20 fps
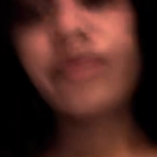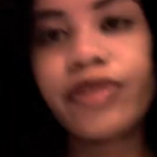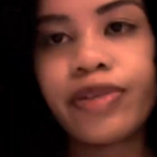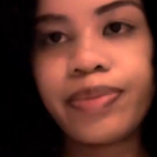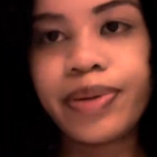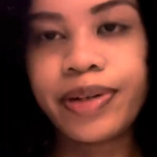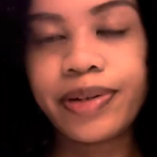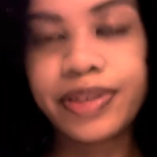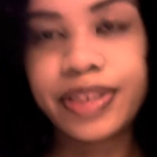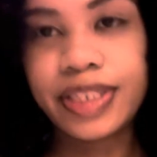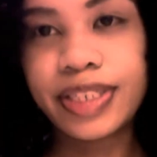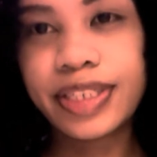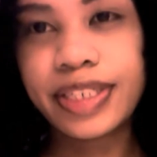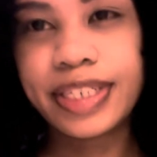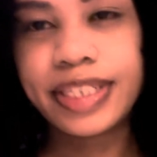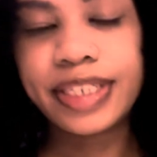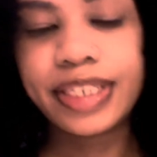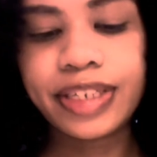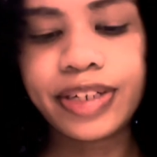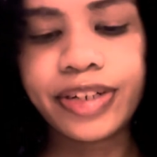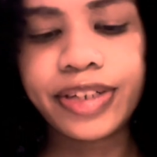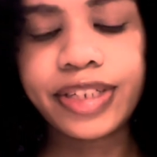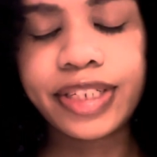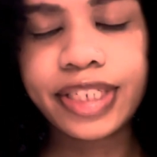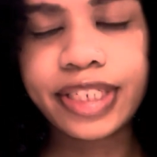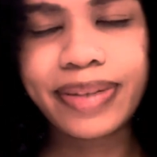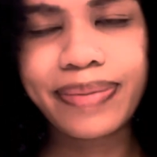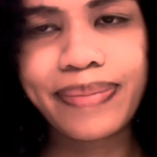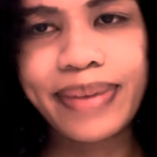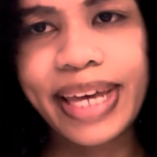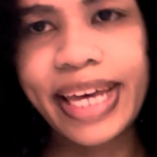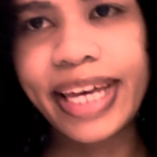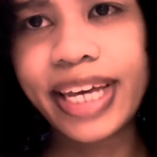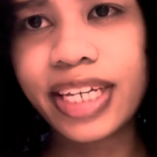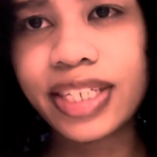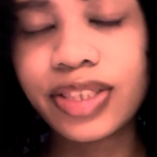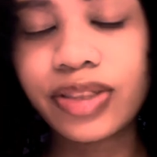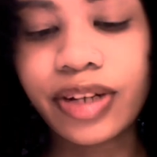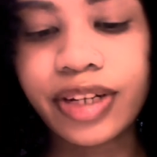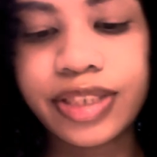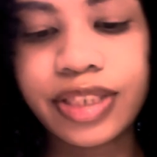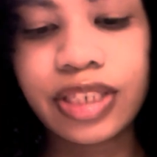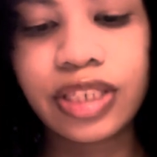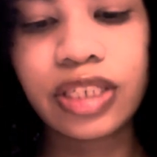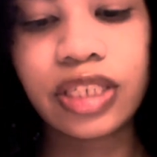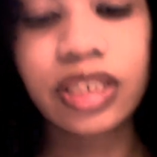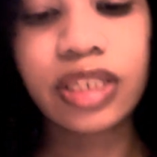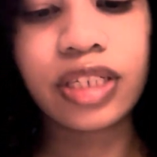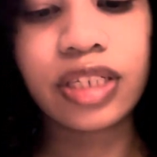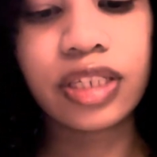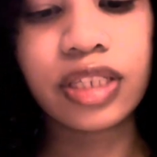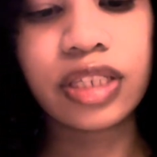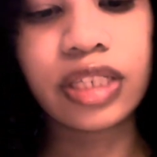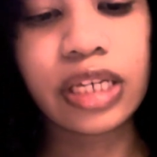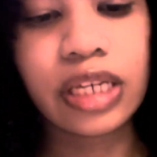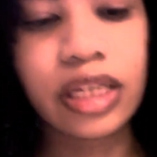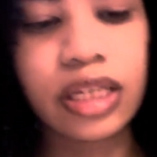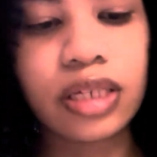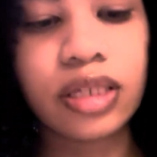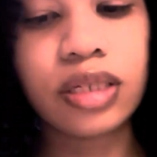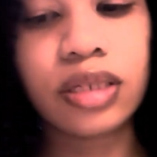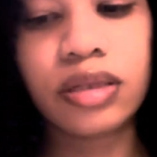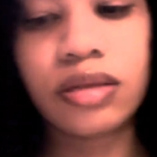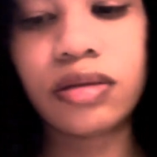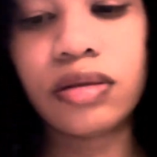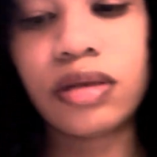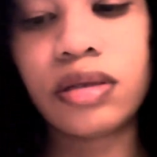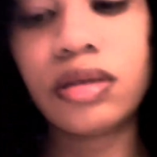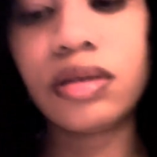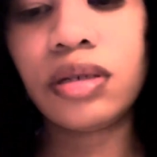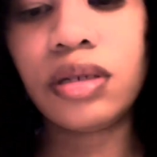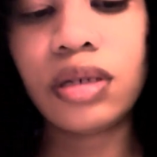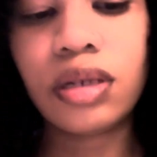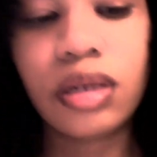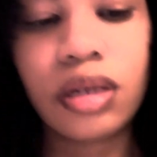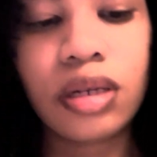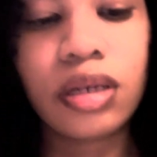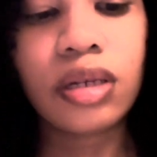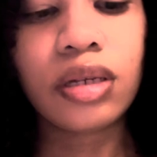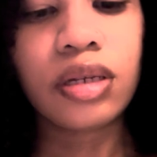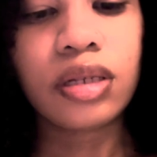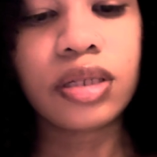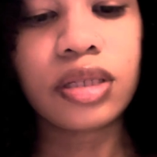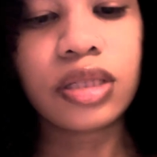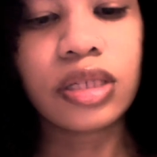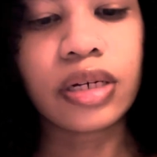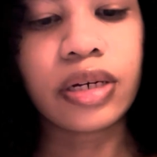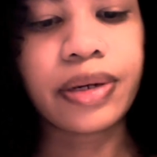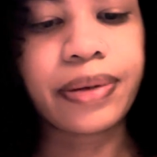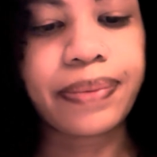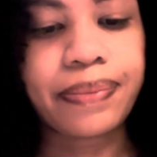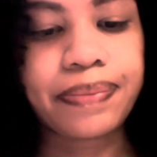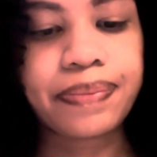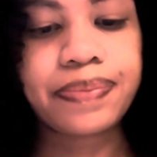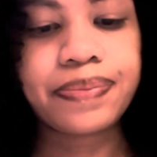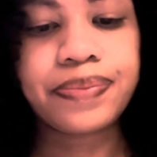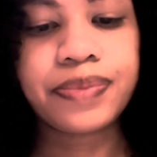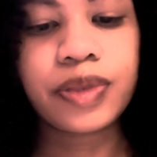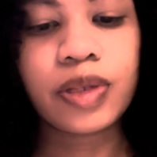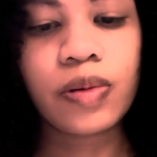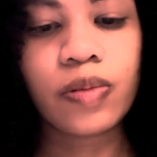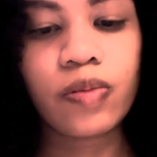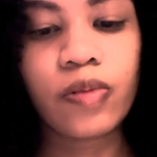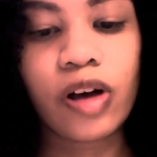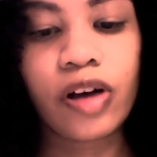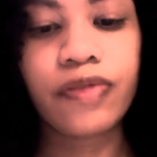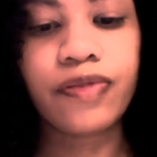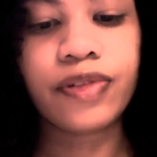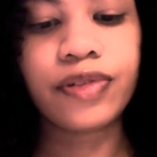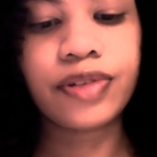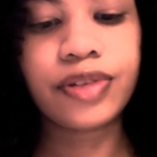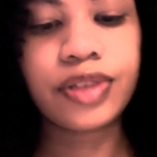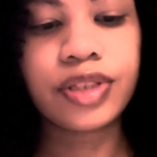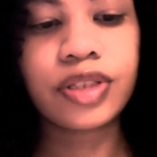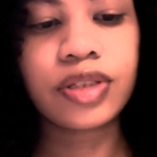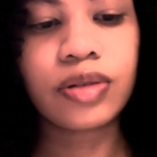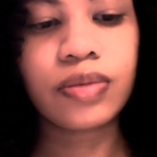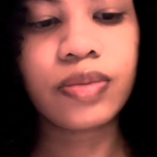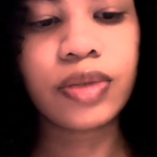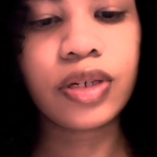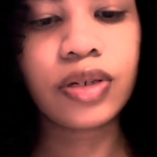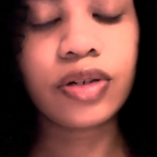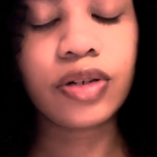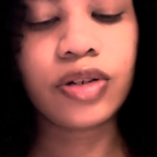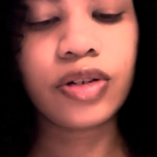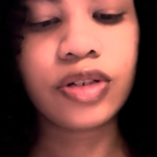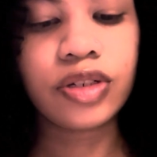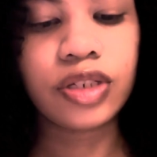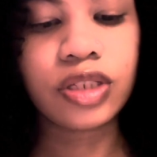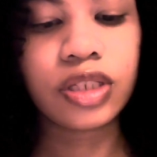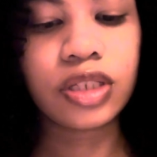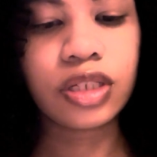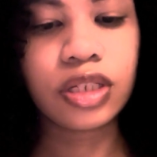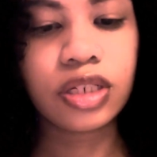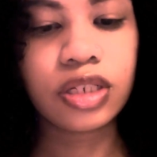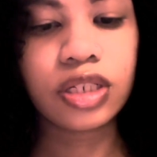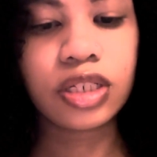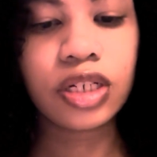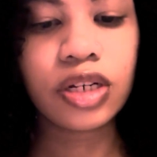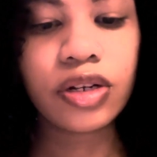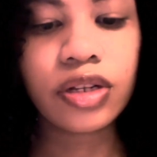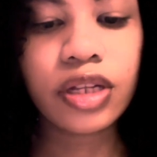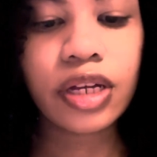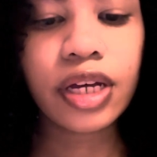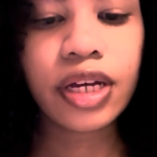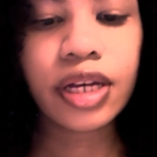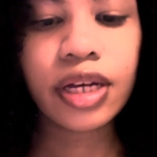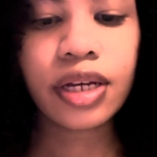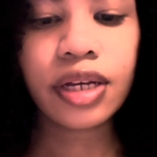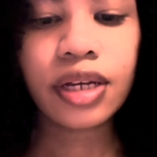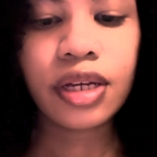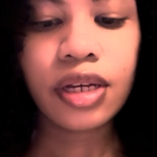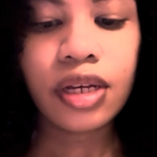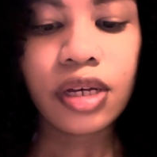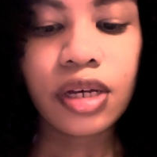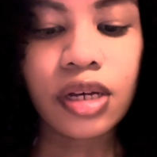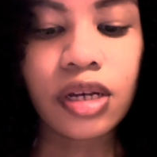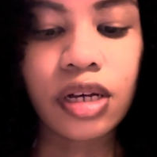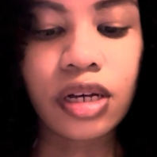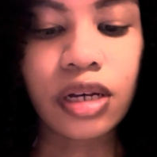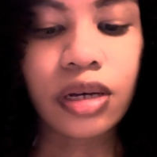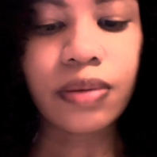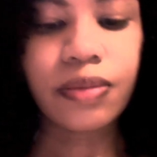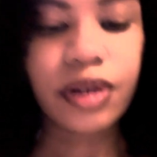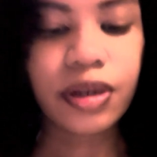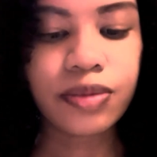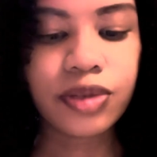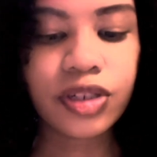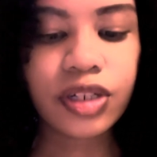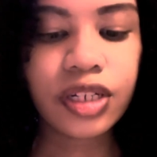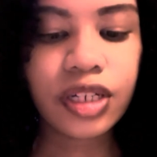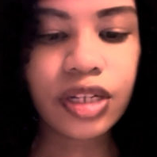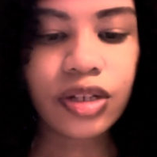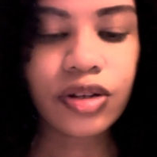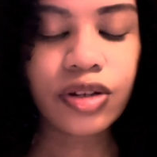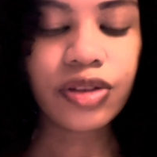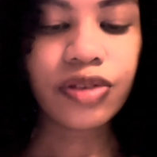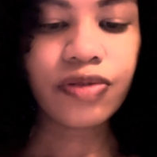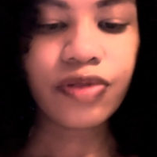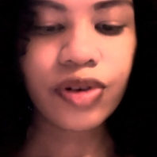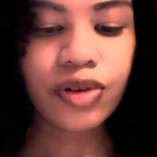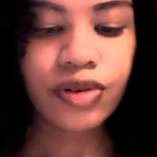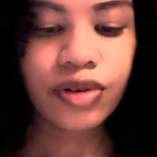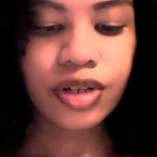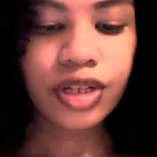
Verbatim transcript: Ruby are just gonna share. It's just some eggs, sausages, and some waffles. So me and her are just gonna share that. Um, I'm trying to get on the road